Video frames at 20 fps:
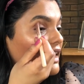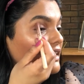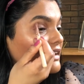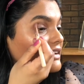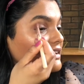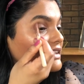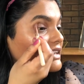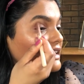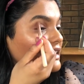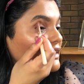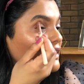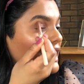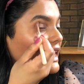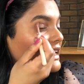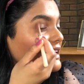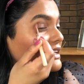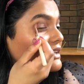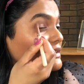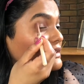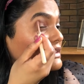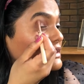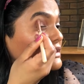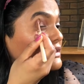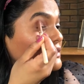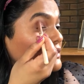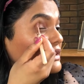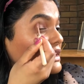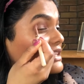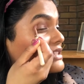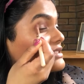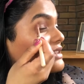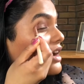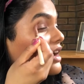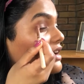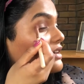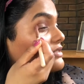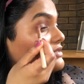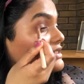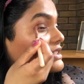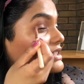You know, I don't do these
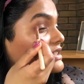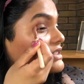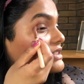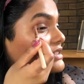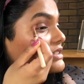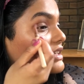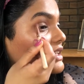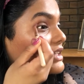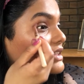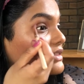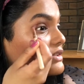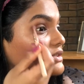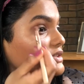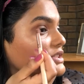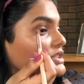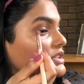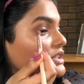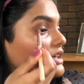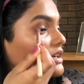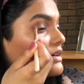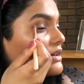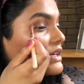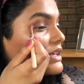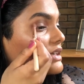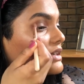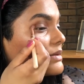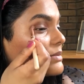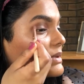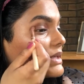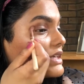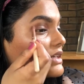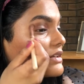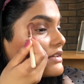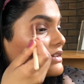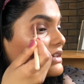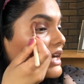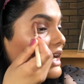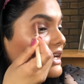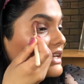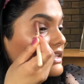often, so I thought, it'll be a
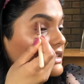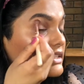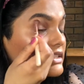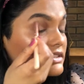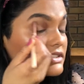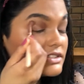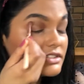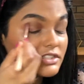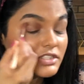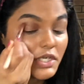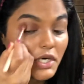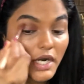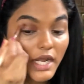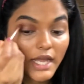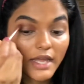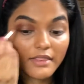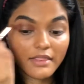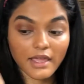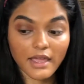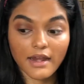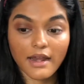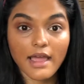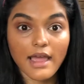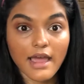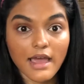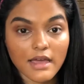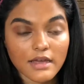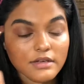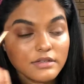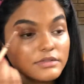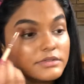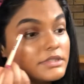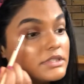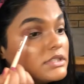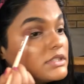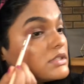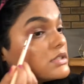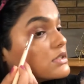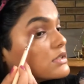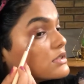good idea to try that out.